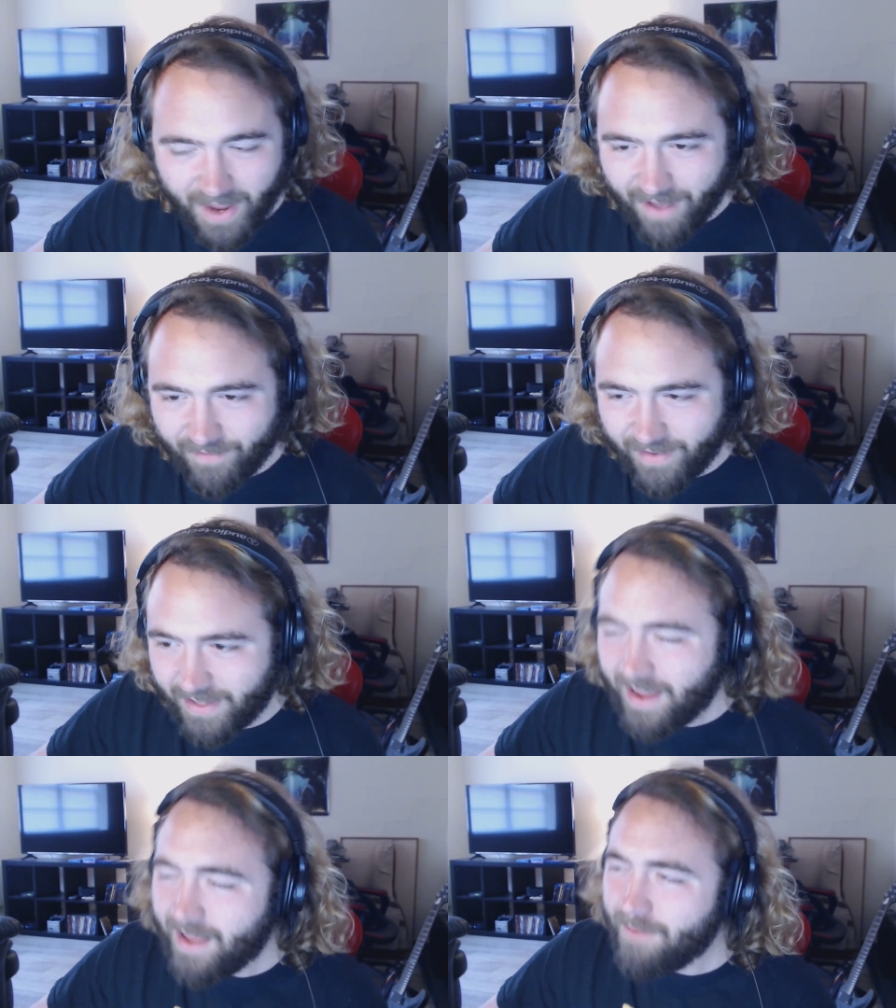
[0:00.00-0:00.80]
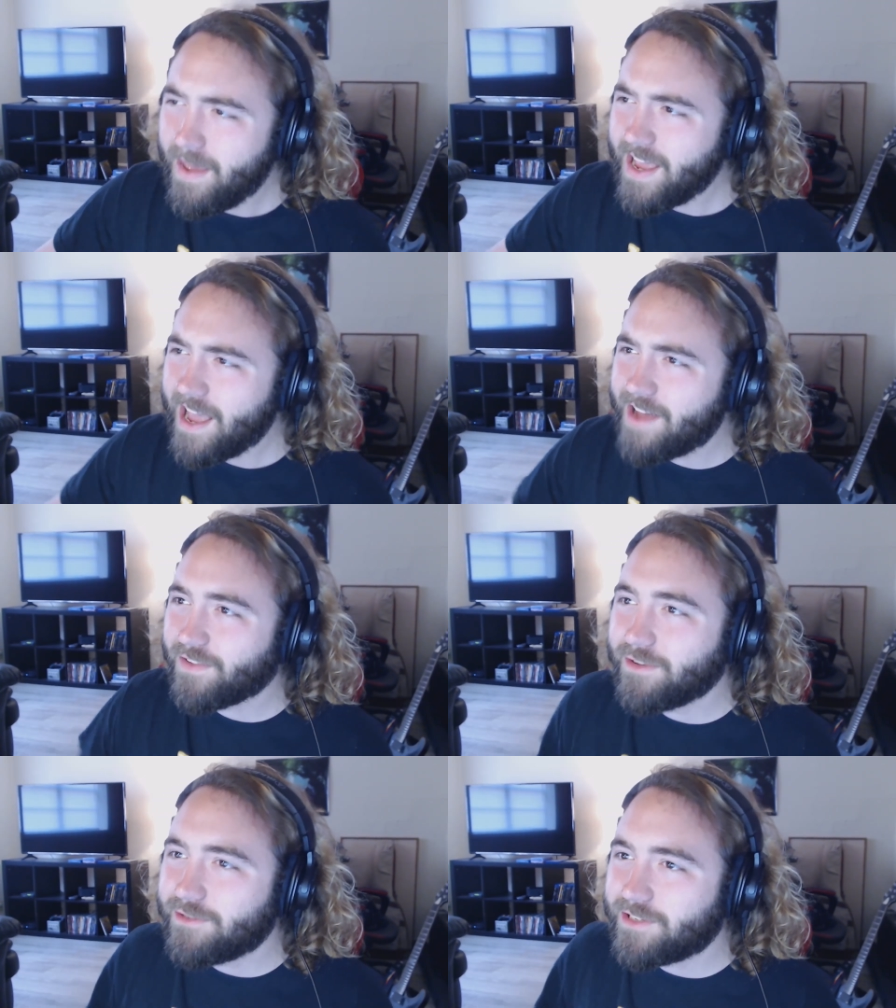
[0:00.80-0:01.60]
I mean, Mega
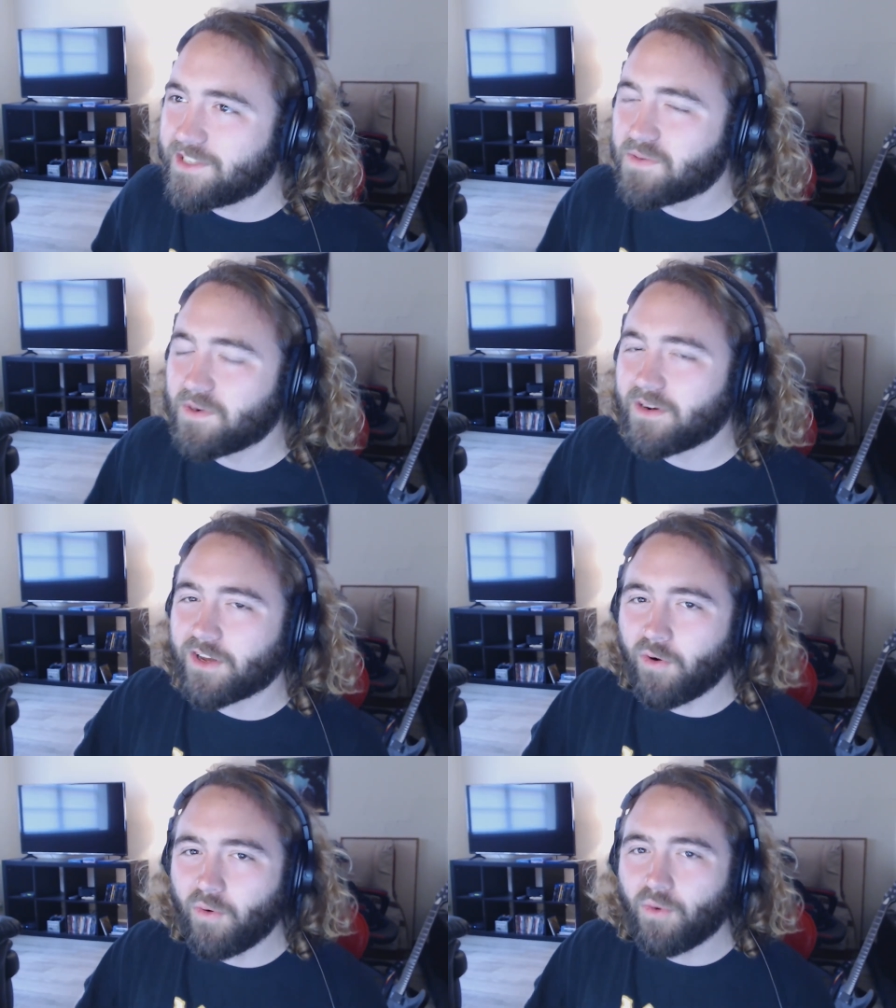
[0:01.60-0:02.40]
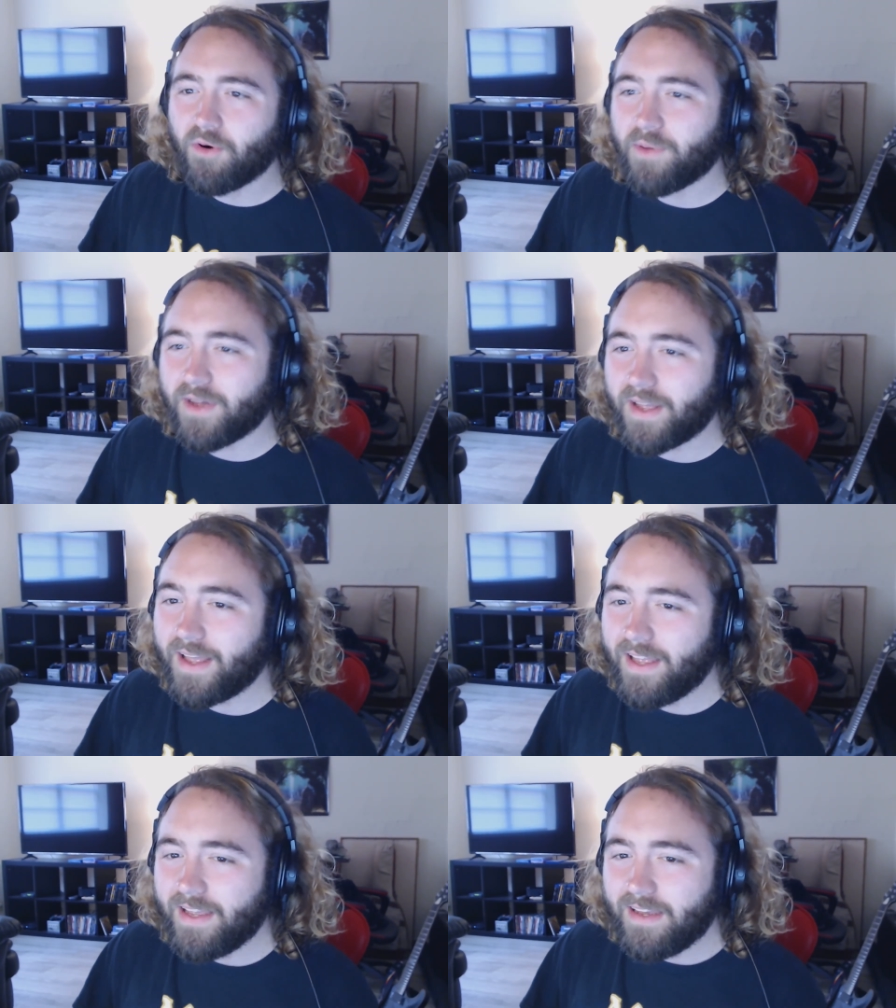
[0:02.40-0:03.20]
Evolutions were cool, but
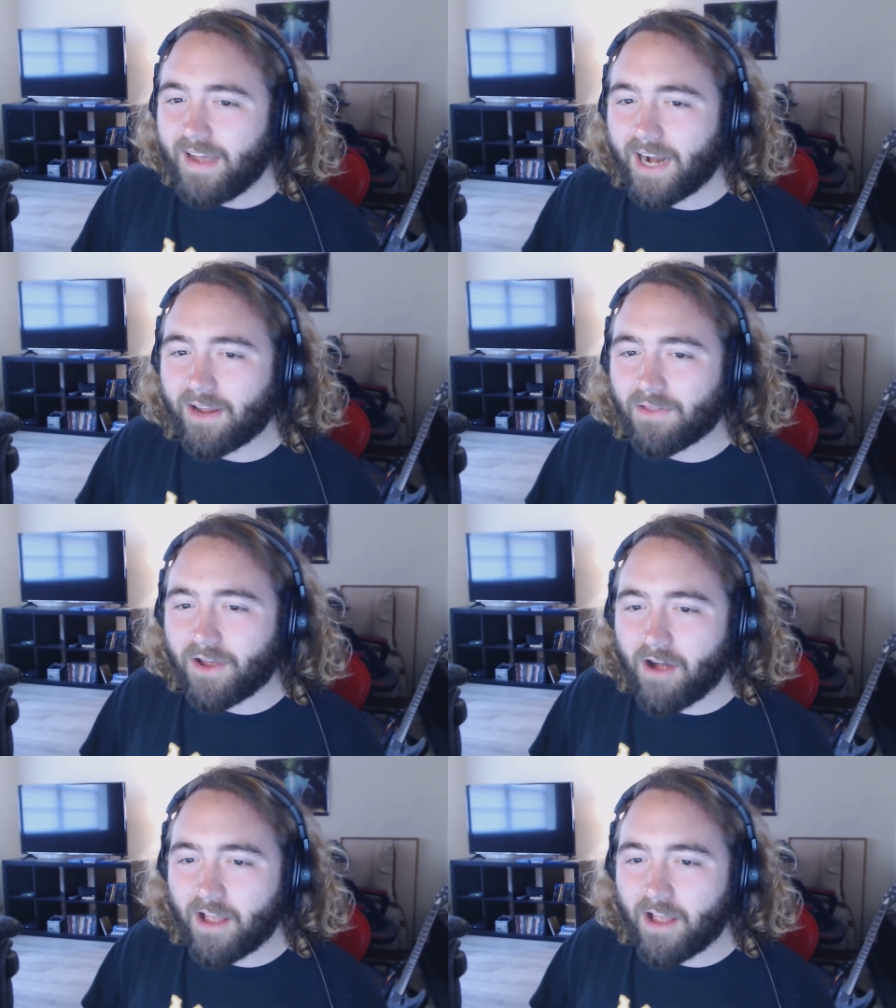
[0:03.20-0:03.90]
I don't know.